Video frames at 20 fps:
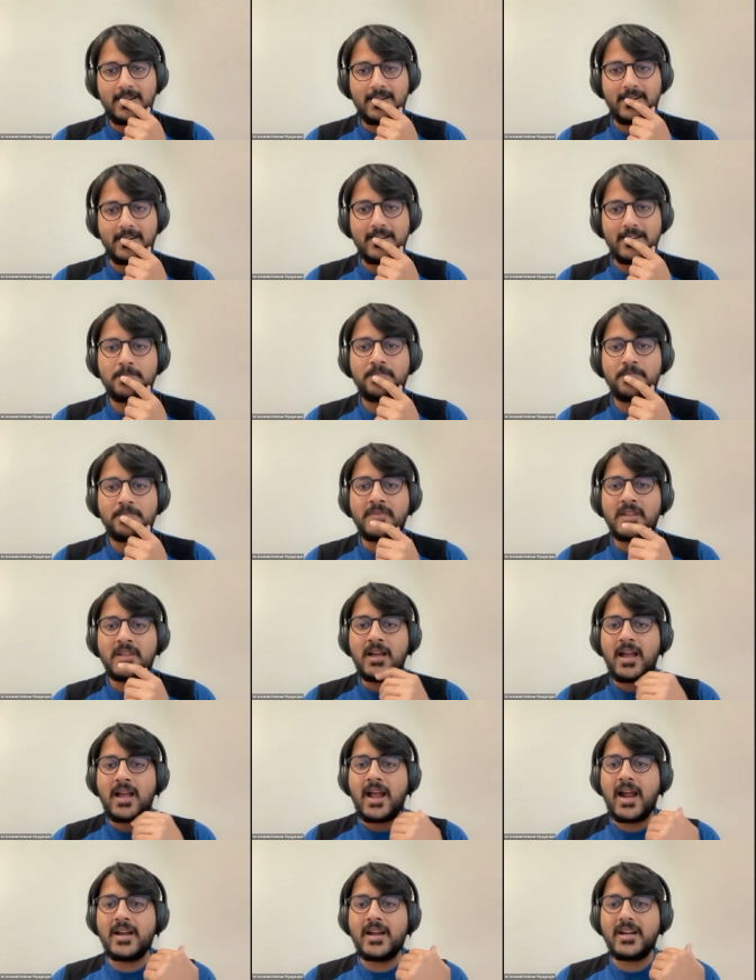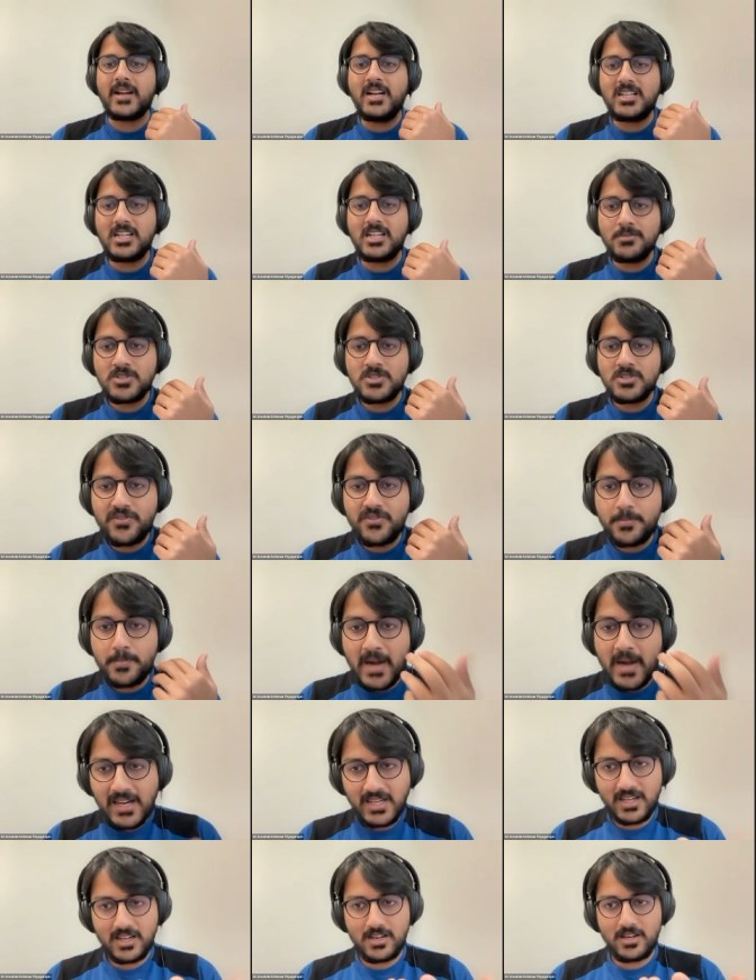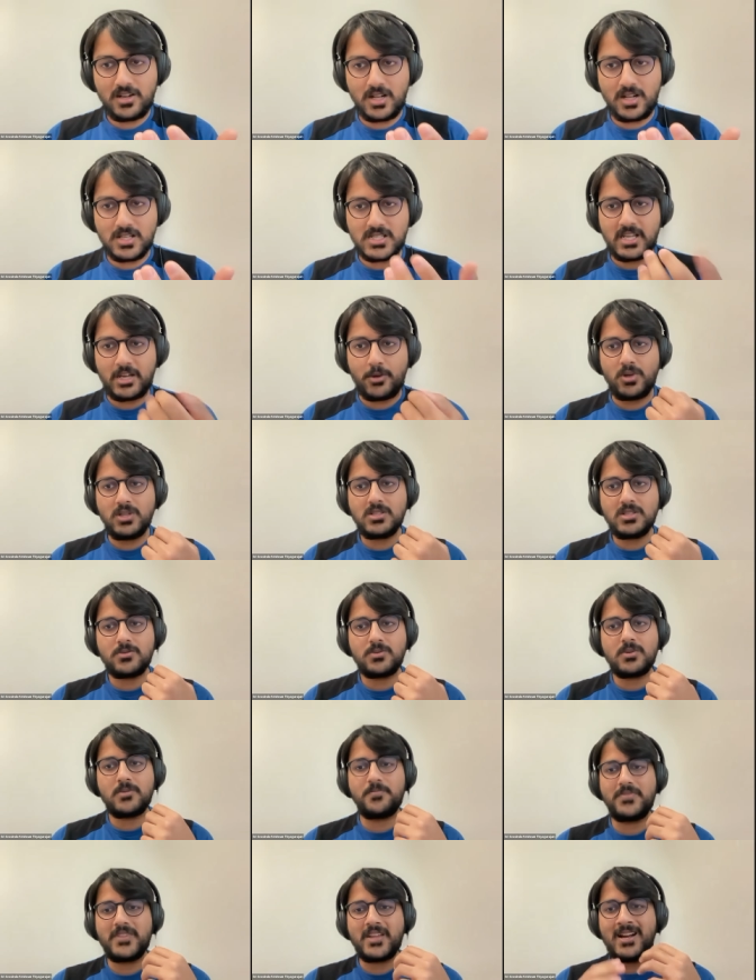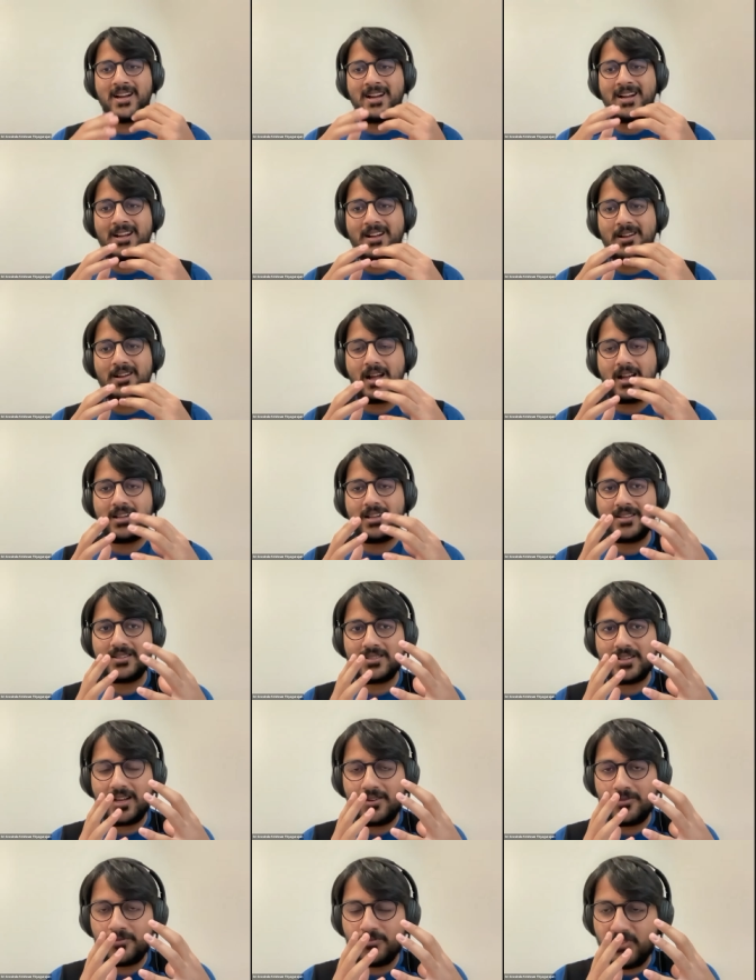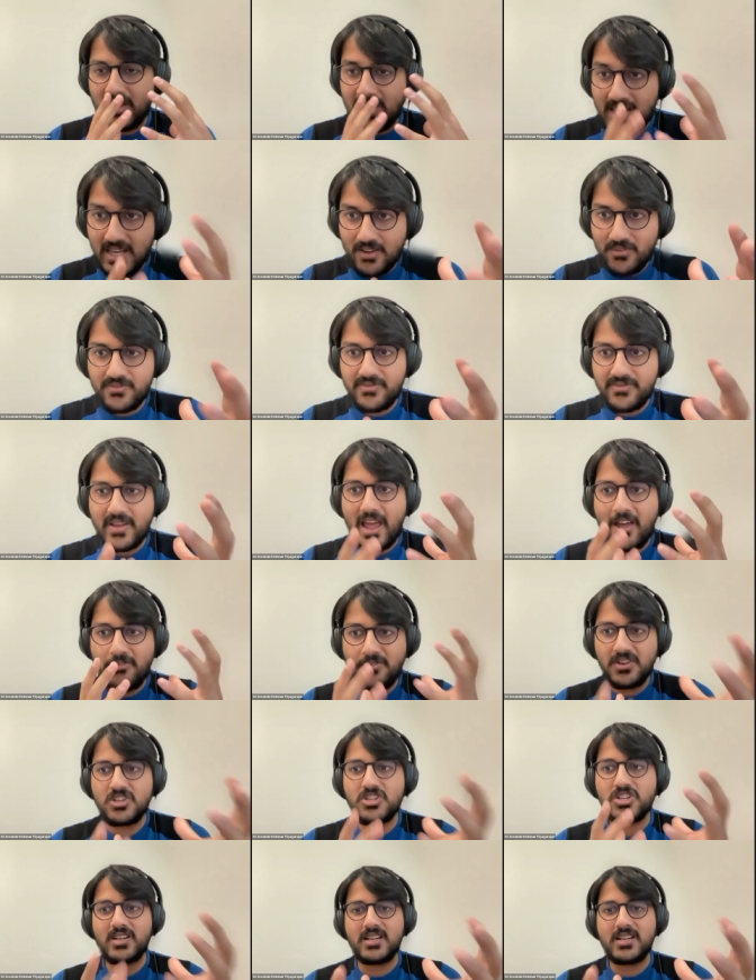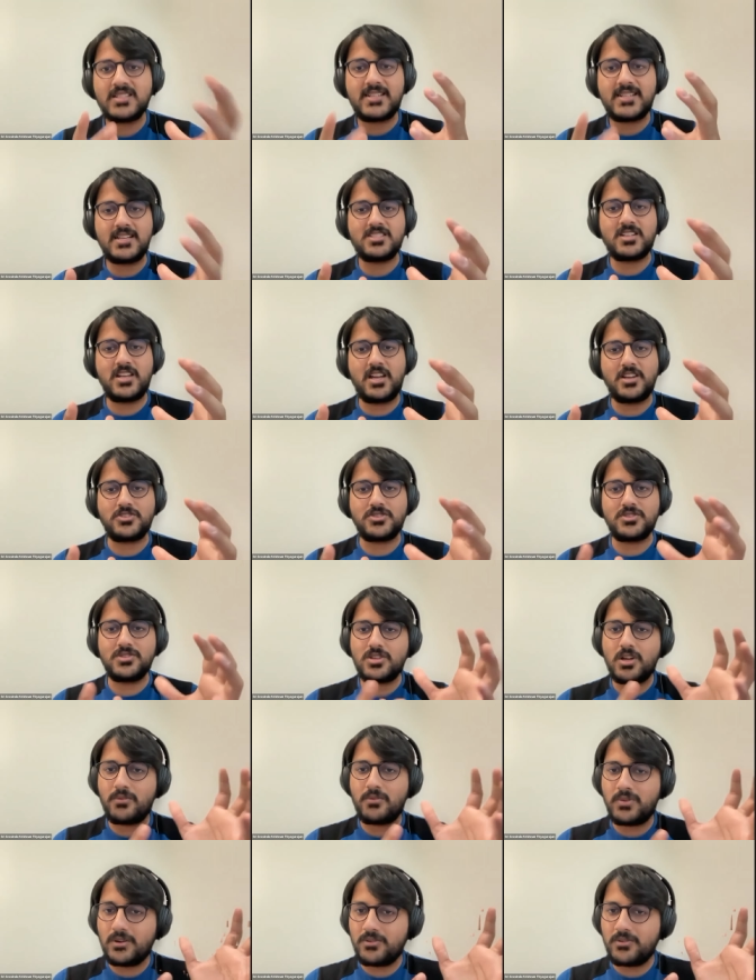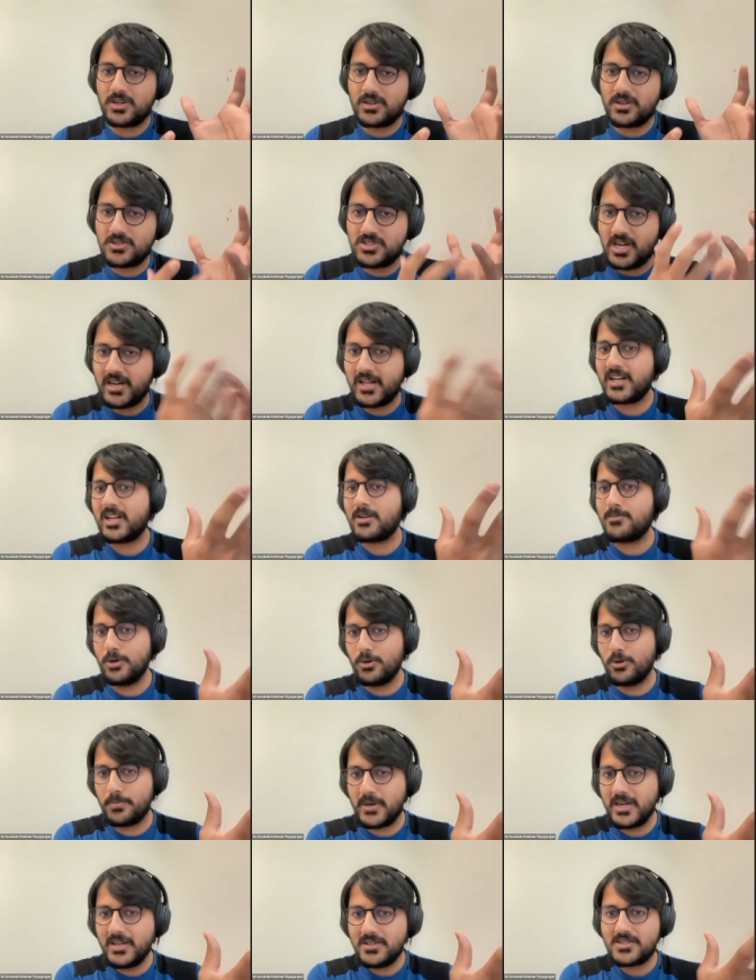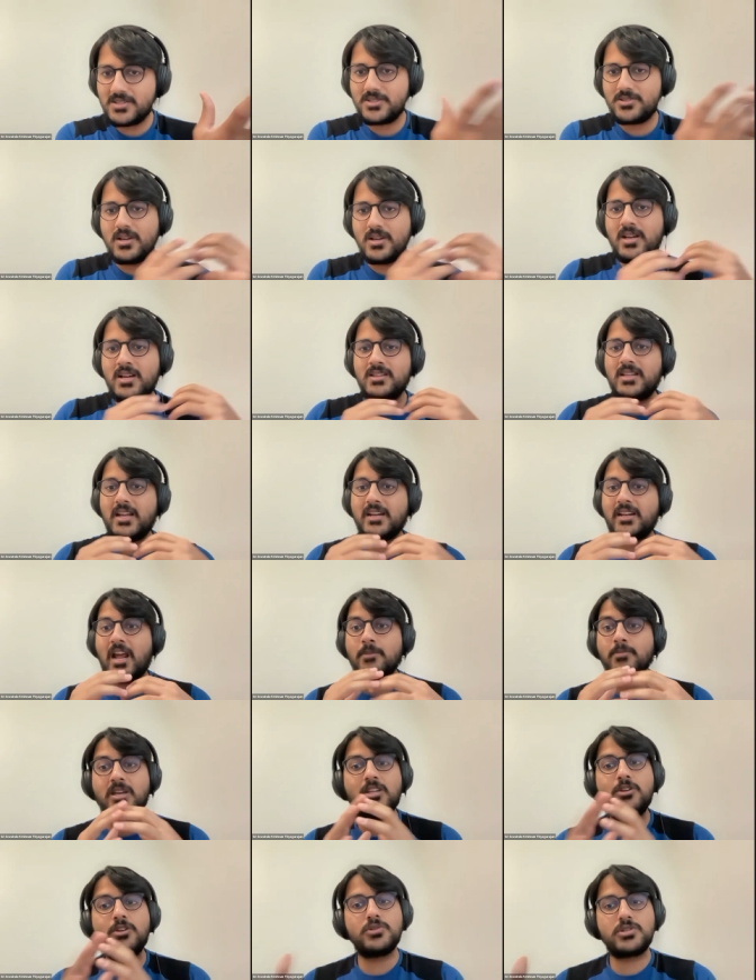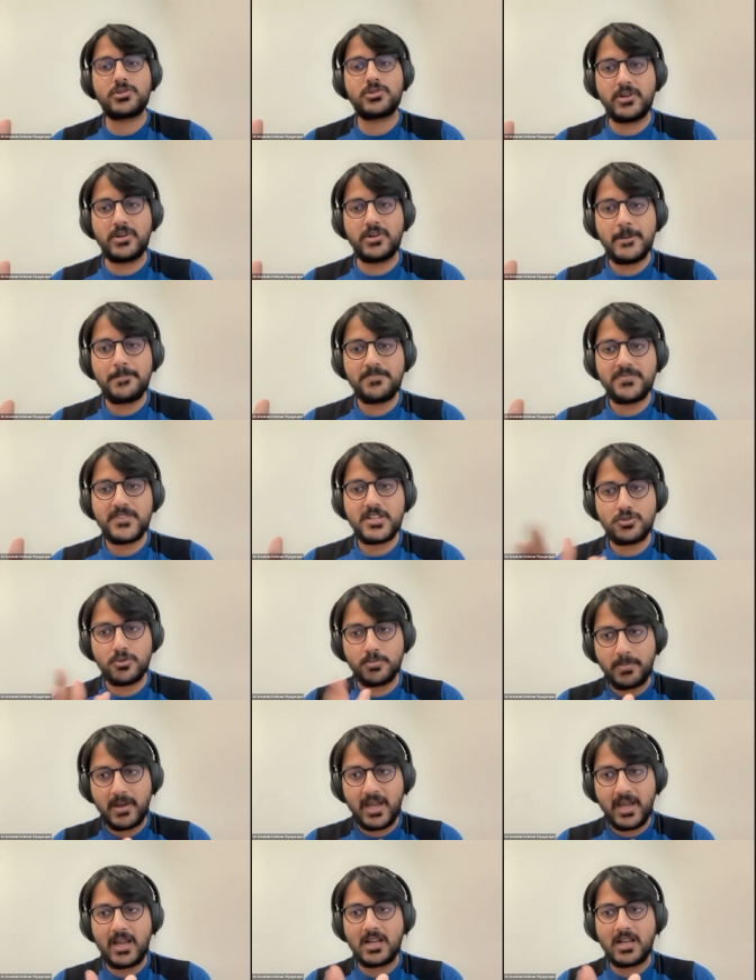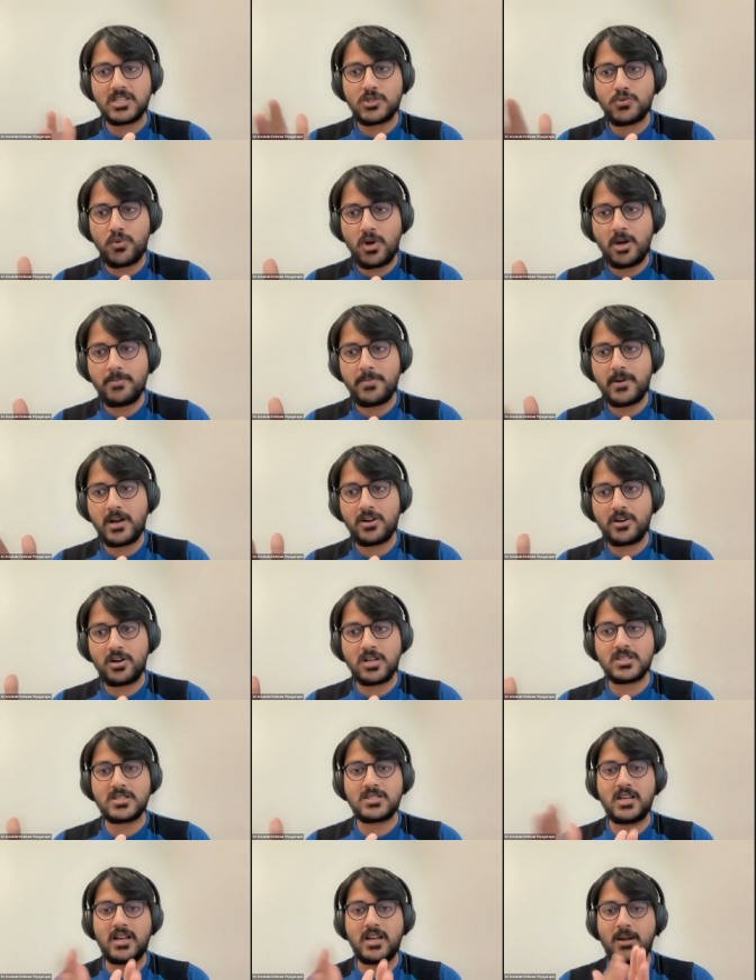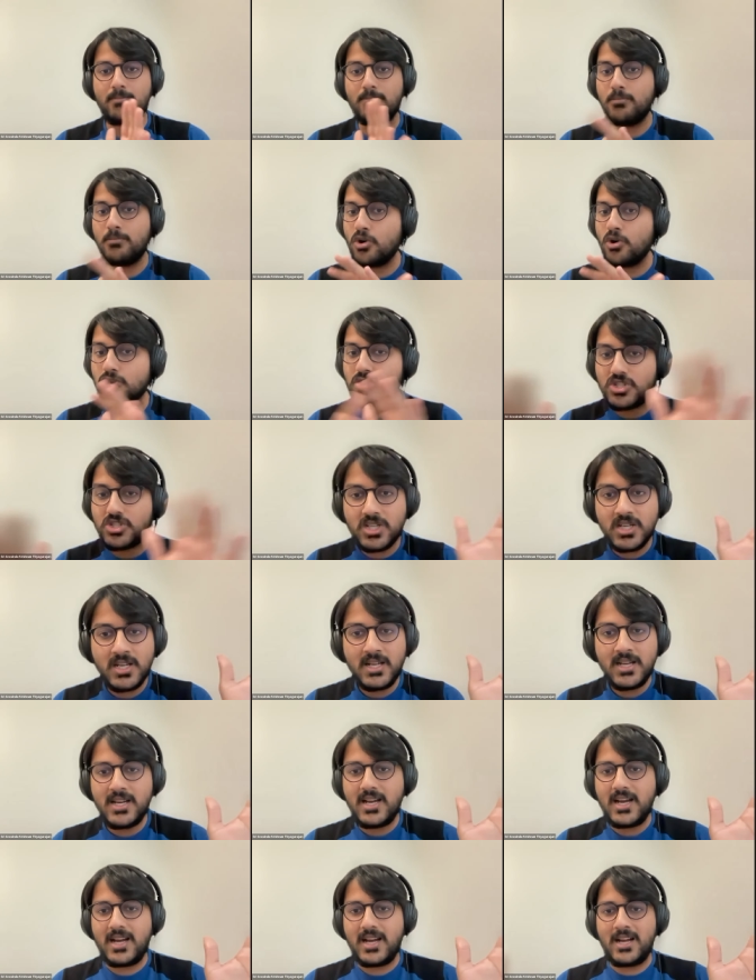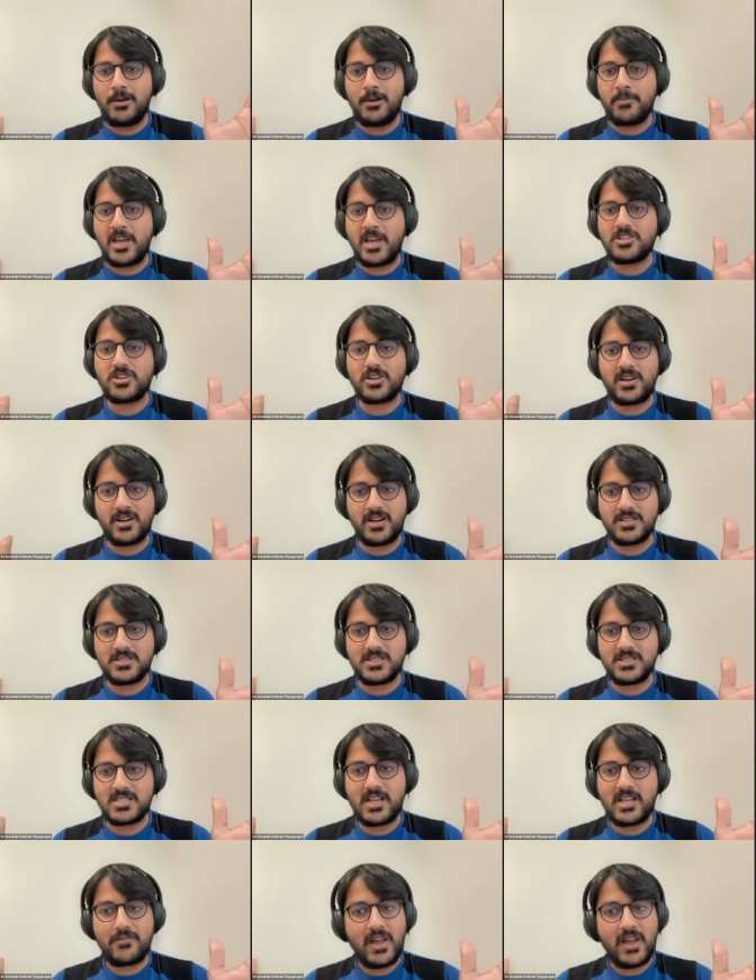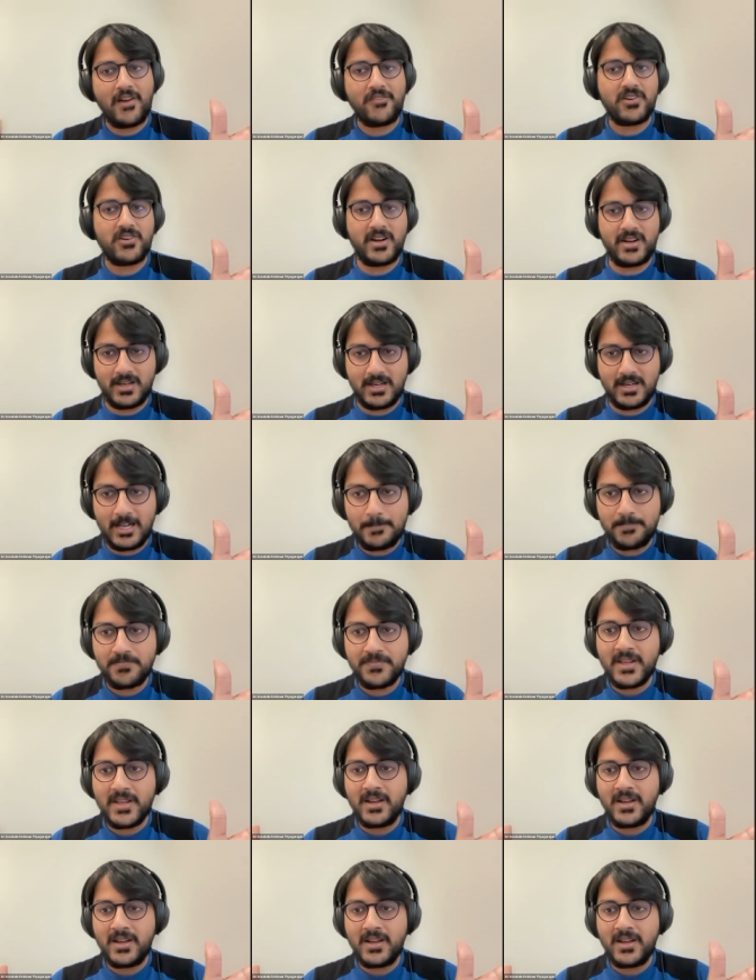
right? And in terms of practical consequence, uh, we give efficient instantiations of our generic blueprints that can be used today to pay and swap across uh, most uh, major currencies that we have currently.